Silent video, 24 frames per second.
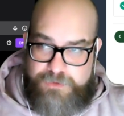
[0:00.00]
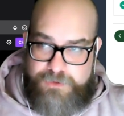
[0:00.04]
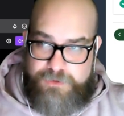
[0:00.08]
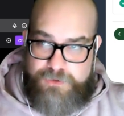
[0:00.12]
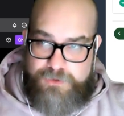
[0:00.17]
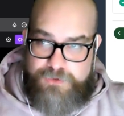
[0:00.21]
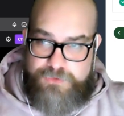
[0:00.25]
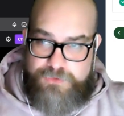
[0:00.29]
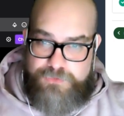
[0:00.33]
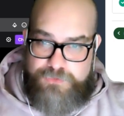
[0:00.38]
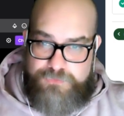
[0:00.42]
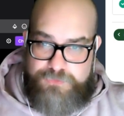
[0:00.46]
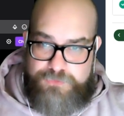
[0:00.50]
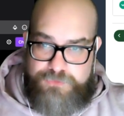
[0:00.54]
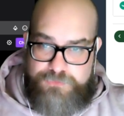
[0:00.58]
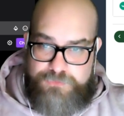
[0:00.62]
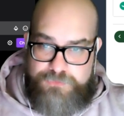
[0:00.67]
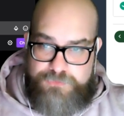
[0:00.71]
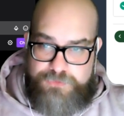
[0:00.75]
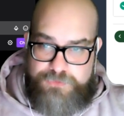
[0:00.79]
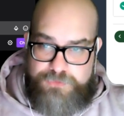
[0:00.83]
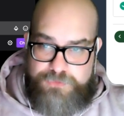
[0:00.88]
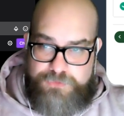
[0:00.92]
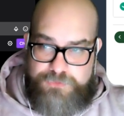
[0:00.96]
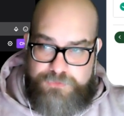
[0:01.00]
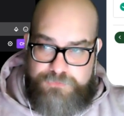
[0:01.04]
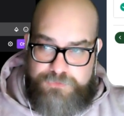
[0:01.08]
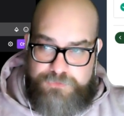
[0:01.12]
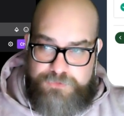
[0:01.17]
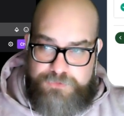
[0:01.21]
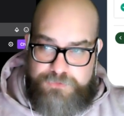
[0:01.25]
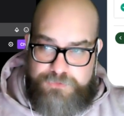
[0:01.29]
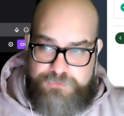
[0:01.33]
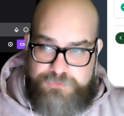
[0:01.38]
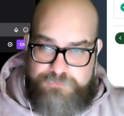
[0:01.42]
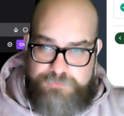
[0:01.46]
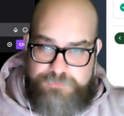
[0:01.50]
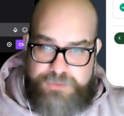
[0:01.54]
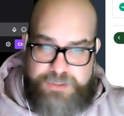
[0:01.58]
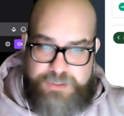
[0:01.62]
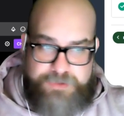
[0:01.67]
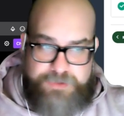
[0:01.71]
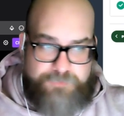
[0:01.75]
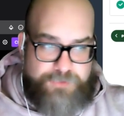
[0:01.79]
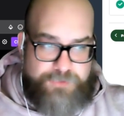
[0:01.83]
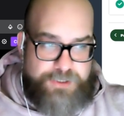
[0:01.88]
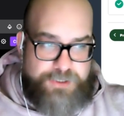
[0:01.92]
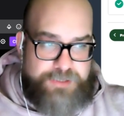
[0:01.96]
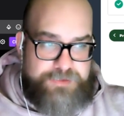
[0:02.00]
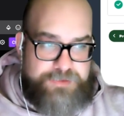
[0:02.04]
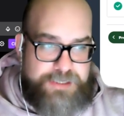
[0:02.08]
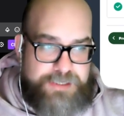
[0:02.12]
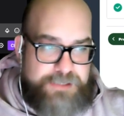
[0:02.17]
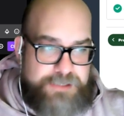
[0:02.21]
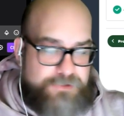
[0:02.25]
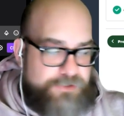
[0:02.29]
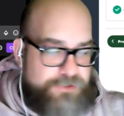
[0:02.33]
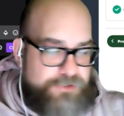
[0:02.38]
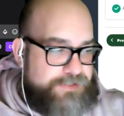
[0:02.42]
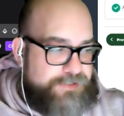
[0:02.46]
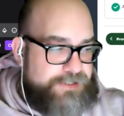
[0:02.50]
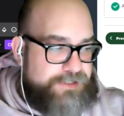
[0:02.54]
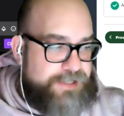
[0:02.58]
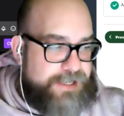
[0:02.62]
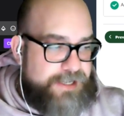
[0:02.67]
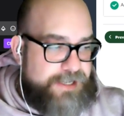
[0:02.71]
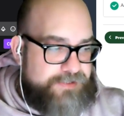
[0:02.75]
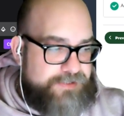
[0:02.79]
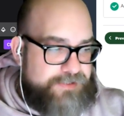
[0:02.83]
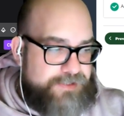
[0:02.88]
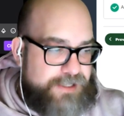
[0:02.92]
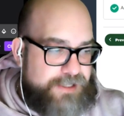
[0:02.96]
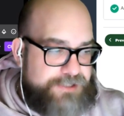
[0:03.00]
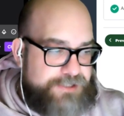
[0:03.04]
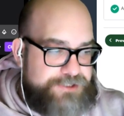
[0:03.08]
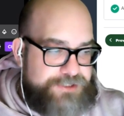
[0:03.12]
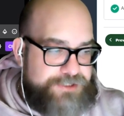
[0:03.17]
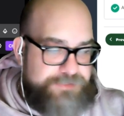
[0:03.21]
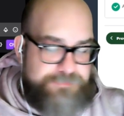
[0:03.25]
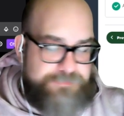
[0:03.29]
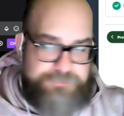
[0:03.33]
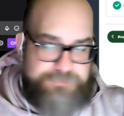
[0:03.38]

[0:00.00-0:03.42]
And then we're going to take a look at the next section.